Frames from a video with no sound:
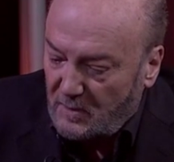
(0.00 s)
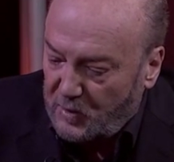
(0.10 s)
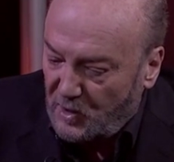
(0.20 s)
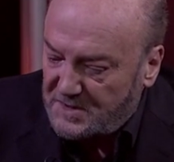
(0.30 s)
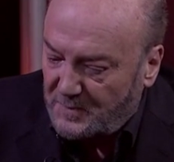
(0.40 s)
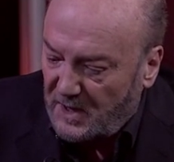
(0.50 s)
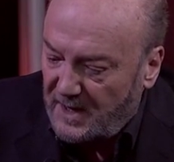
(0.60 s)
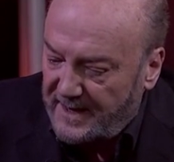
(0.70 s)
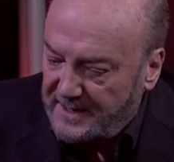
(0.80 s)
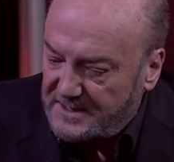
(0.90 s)
plausible,
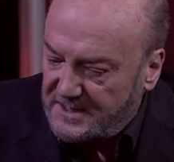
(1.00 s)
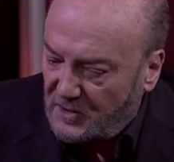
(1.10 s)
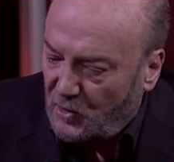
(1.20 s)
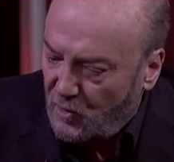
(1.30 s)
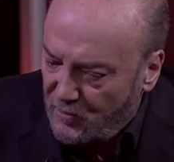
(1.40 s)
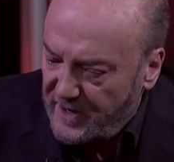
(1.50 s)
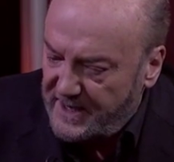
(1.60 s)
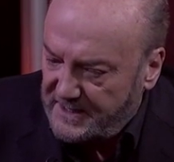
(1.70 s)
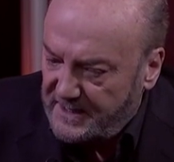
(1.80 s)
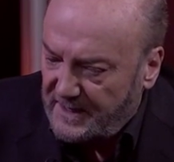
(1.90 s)
and it's
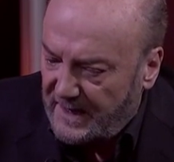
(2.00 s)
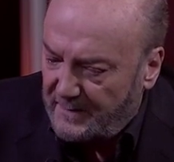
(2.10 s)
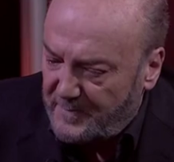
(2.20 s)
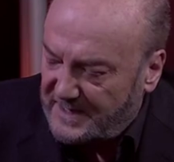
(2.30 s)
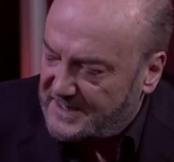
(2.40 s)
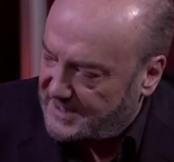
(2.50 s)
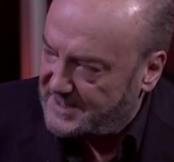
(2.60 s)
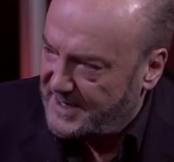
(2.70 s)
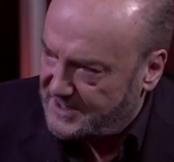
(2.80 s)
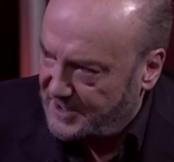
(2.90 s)
already a big success.